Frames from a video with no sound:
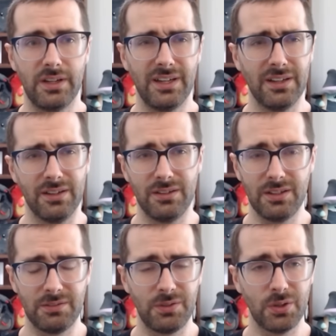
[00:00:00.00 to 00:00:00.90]
And
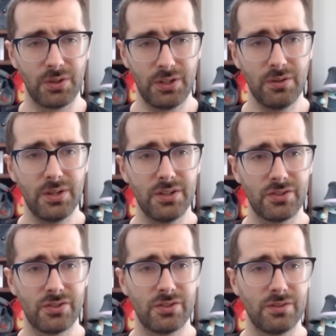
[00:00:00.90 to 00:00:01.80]
if you're
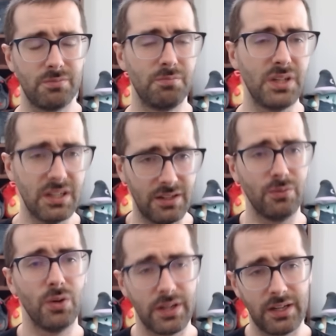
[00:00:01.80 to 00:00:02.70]
curious beyond
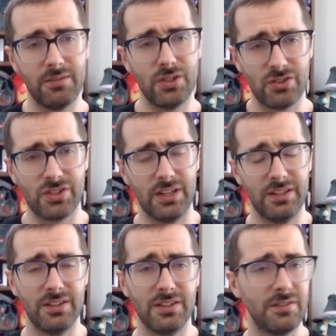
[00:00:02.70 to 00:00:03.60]
what I have just said
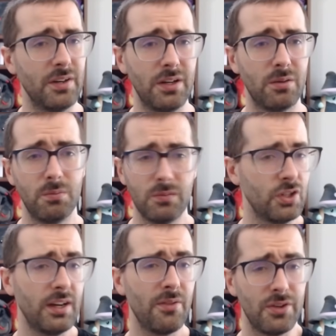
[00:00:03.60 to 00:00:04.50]
in this video,
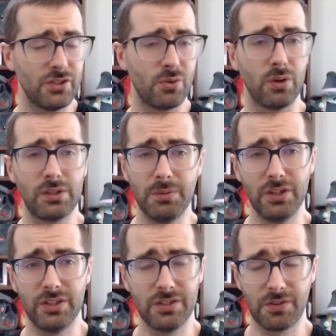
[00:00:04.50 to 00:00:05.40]
check out the Discord
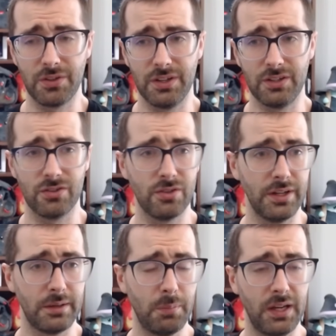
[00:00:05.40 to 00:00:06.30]
communities for things
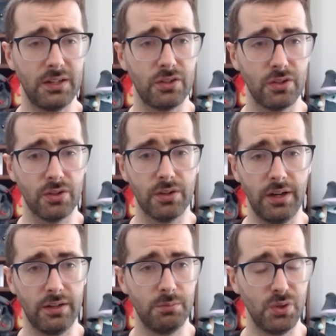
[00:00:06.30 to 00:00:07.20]
like Painter
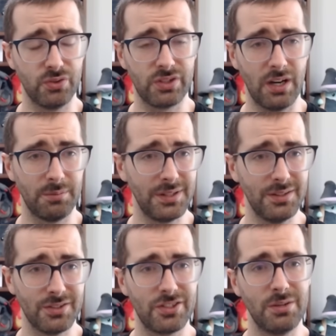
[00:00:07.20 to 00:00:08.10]
and Moon Stompy
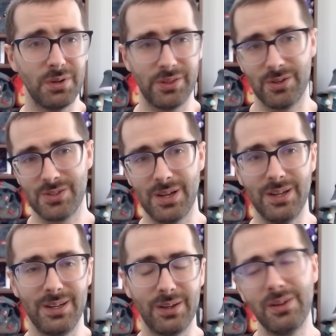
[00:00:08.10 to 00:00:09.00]
to see what they're
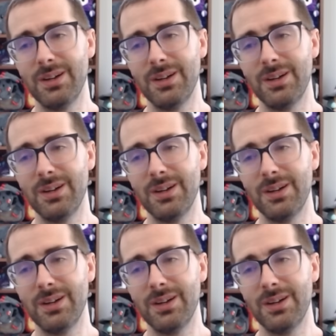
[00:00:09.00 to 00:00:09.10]
saying.